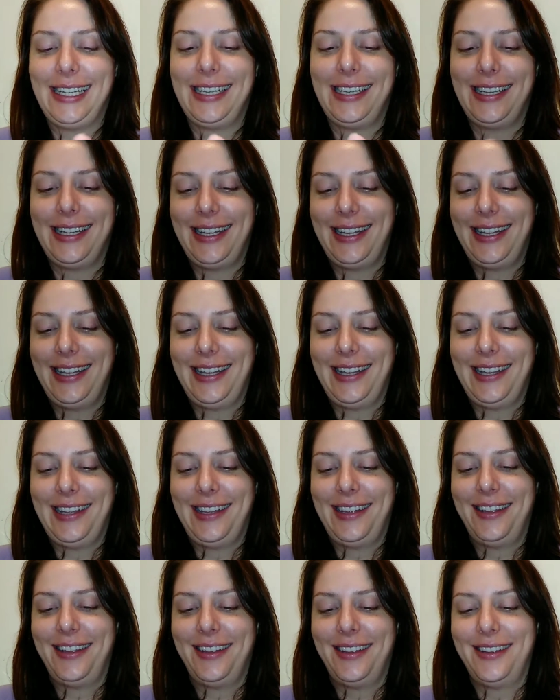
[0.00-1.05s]

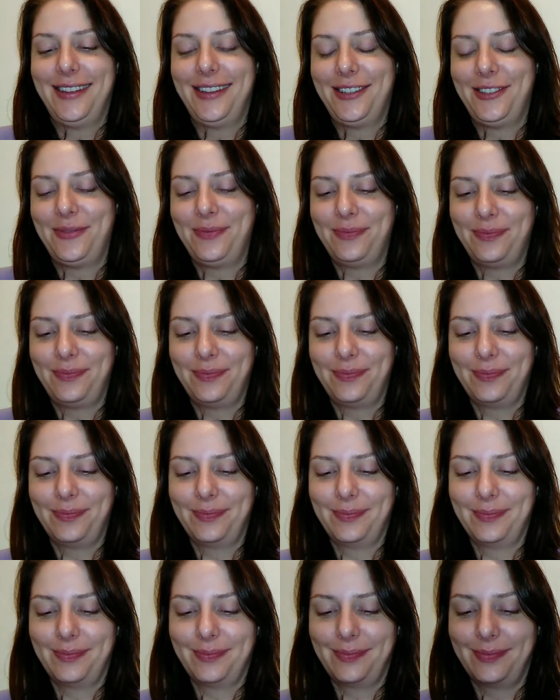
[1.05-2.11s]

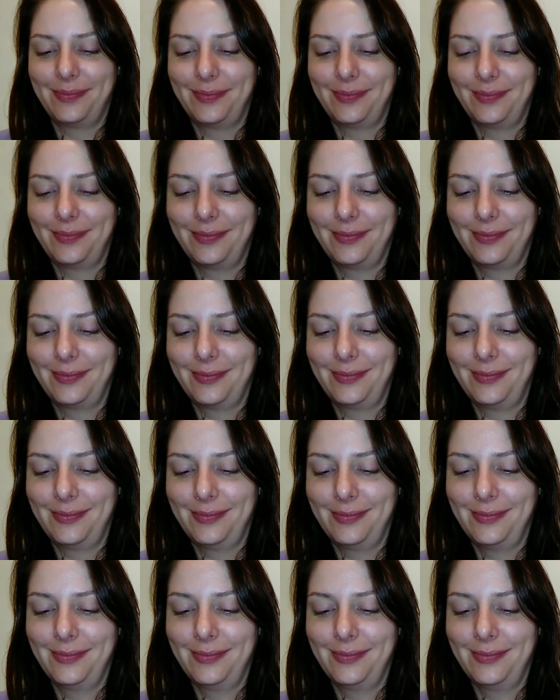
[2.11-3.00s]
(no one is talking)